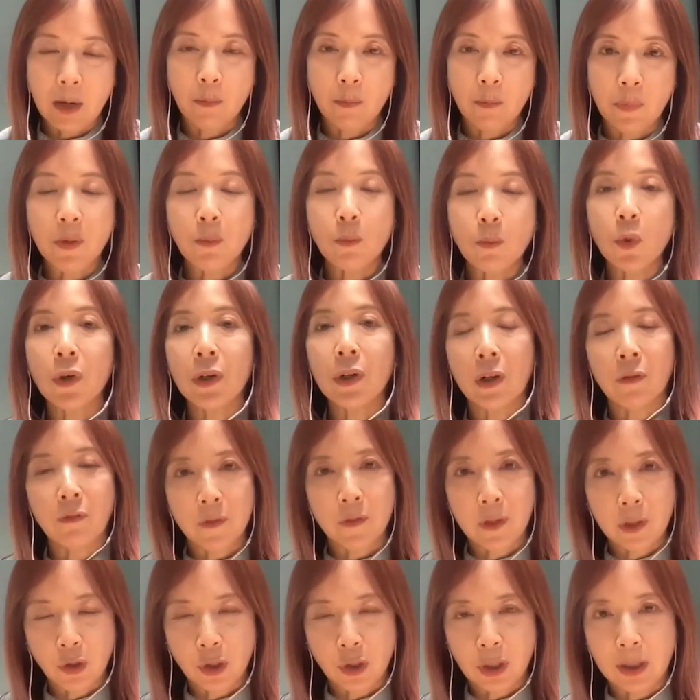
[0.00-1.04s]
and be more
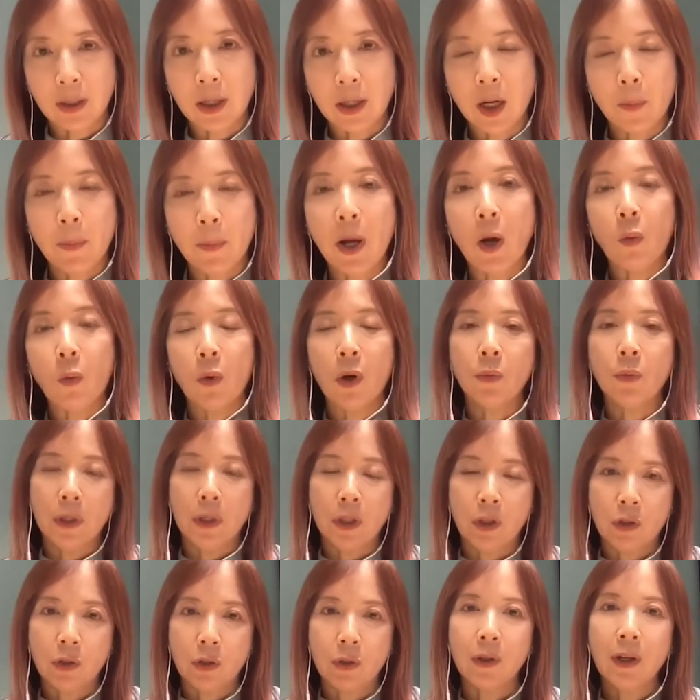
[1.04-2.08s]
efficient about what we
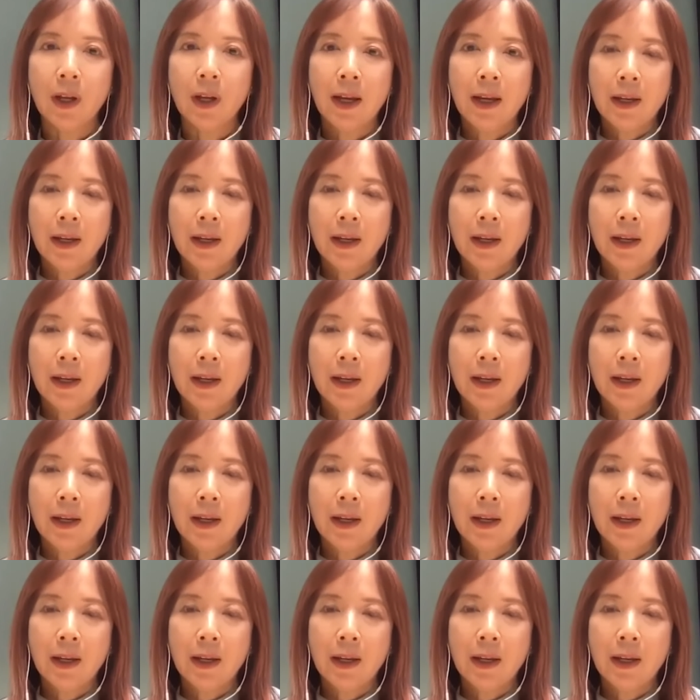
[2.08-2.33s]
do.